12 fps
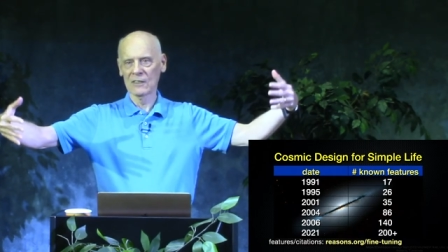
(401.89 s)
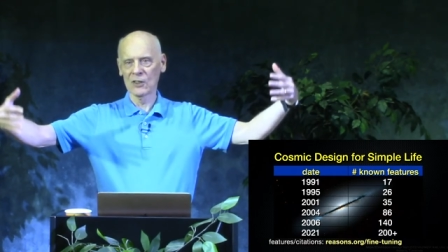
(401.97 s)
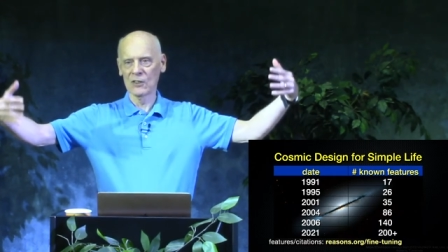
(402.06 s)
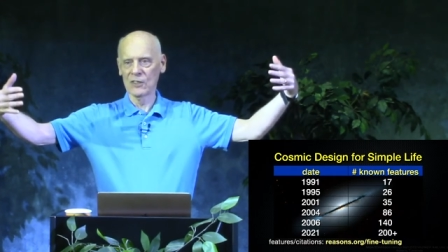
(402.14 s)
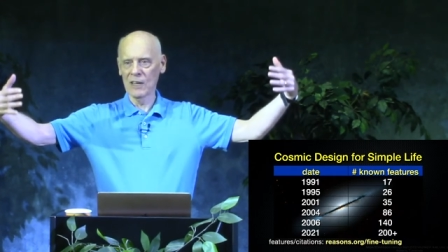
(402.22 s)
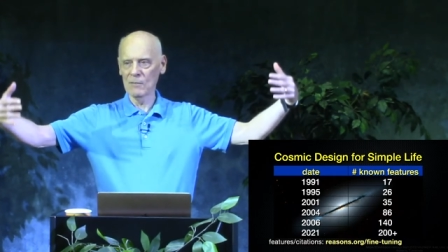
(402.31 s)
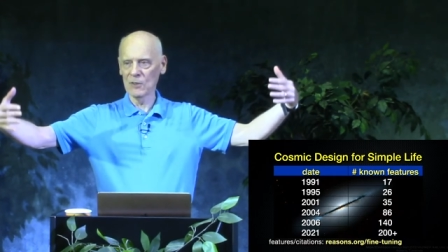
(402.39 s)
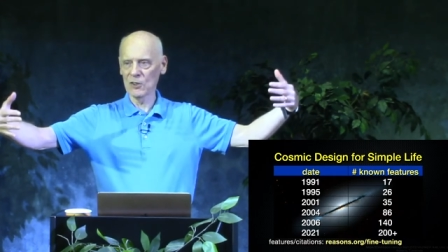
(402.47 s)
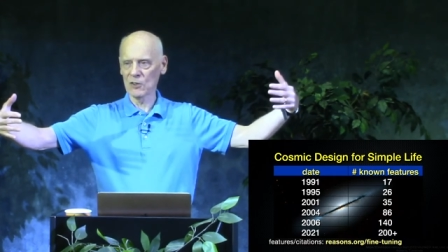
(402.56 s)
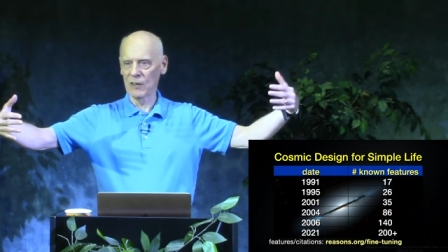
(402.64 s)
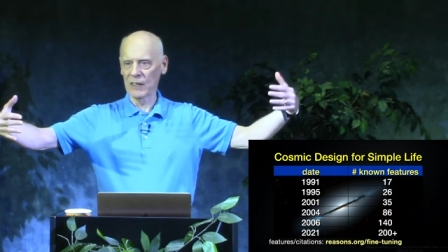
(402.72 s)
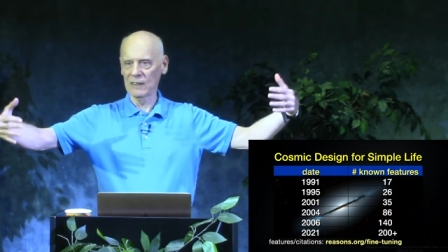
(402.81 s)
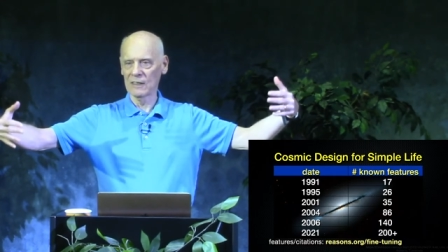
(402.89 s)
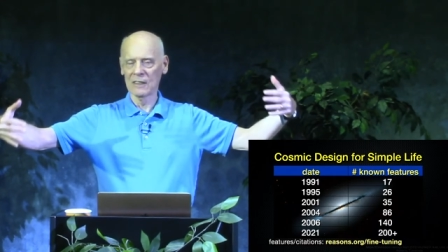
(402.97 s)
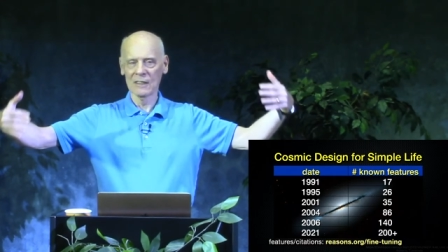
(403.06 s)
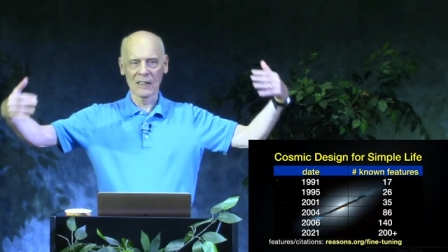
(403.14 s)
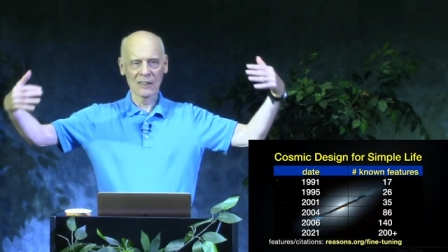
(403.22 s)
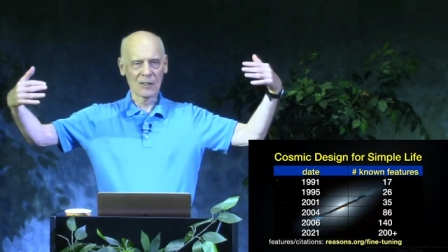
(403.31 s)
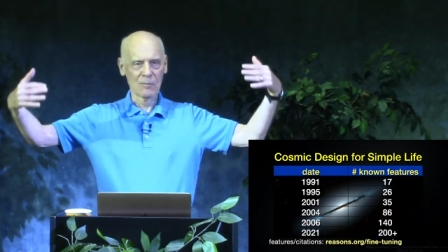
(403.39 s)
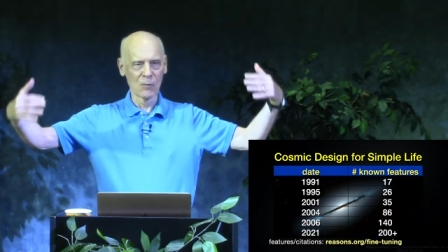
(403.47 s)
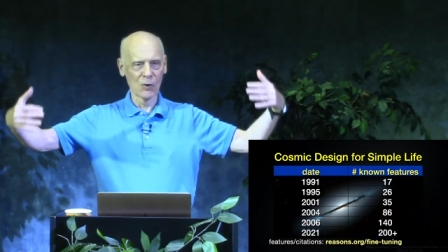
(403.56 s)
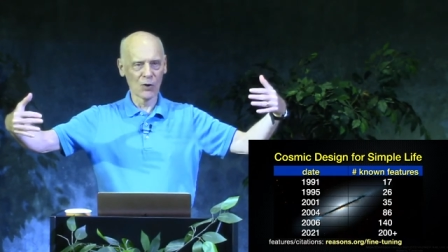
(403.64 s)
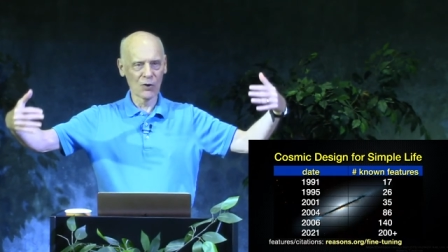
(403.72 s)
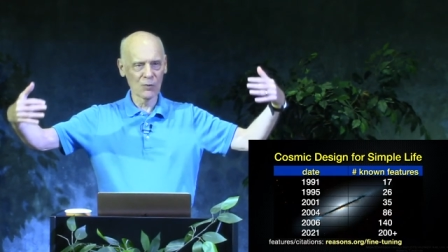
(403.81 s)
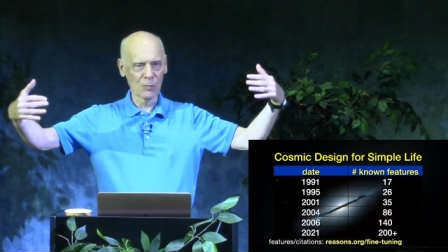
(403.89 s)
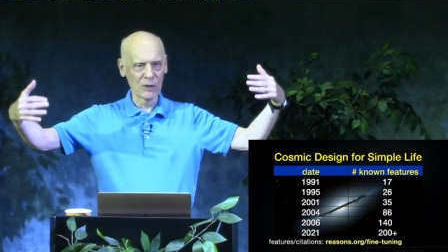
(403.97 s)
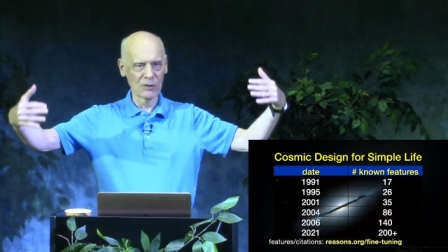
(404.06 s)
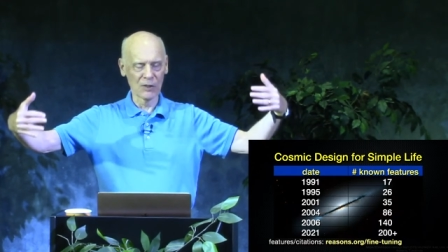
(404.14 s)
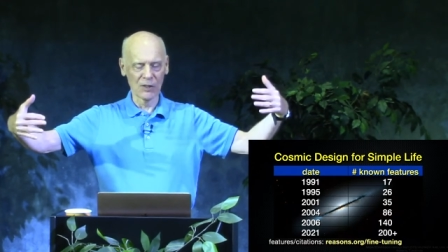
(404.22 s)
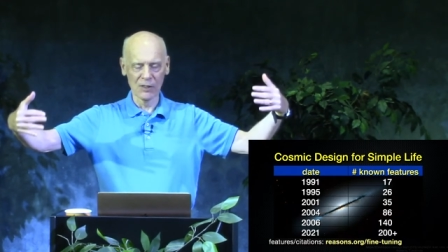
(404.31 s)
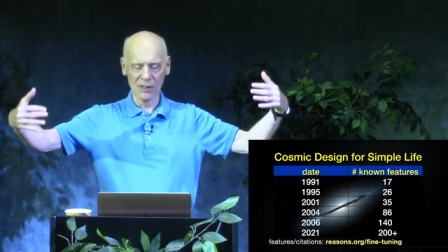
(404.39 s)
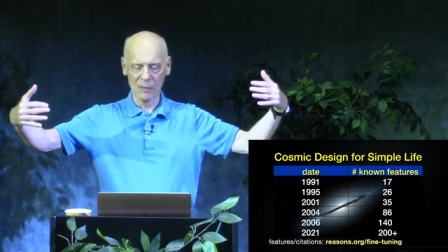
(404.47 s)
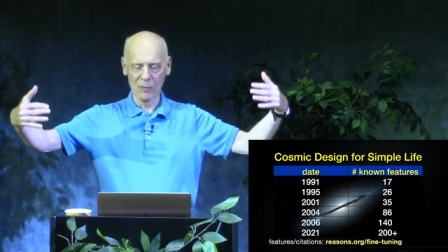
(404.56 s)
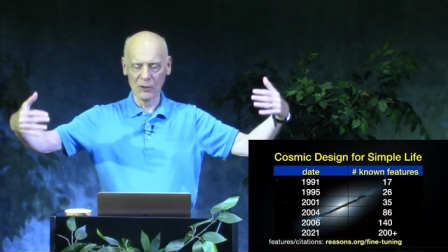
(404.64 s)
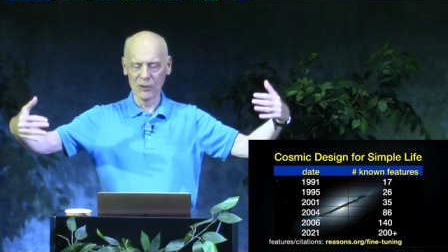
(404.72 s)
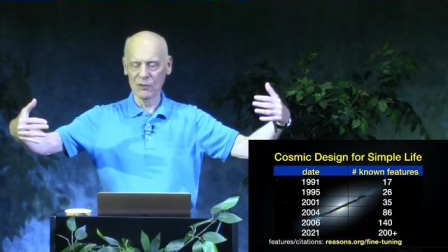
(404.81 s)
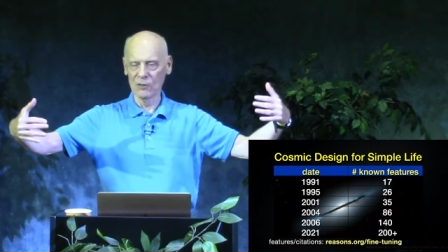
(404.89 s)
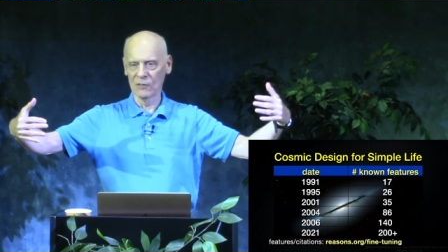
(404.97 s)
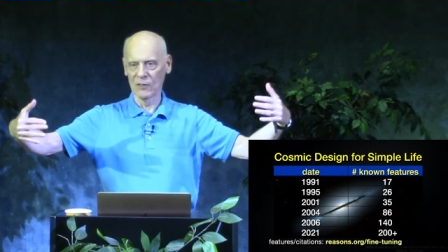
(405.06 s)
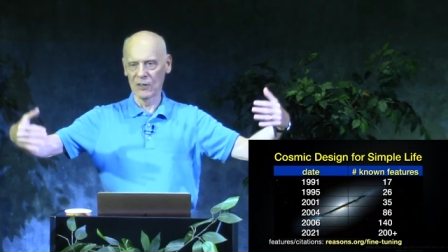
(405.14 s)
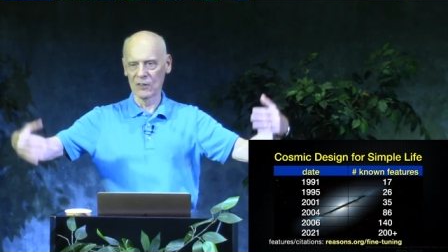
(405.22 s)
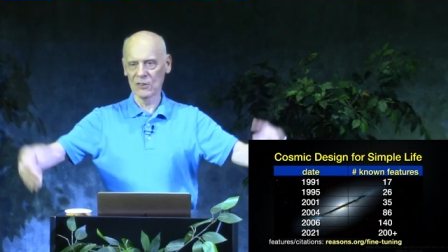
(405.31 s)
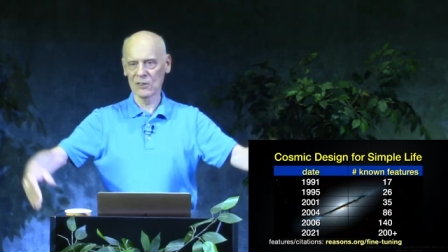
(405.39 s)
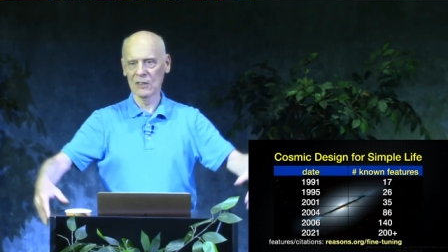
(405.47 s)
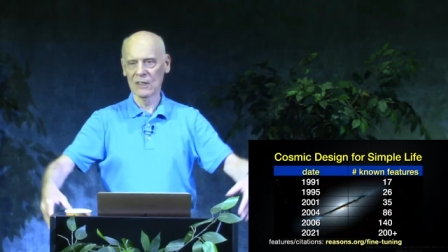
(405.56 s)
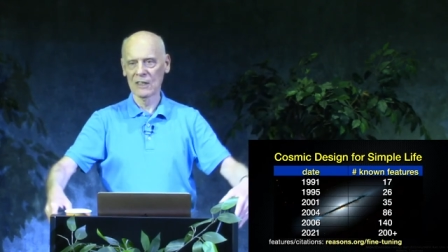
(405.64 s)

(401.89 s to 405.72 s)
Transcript: to demonstrate that the more we learn about the universe,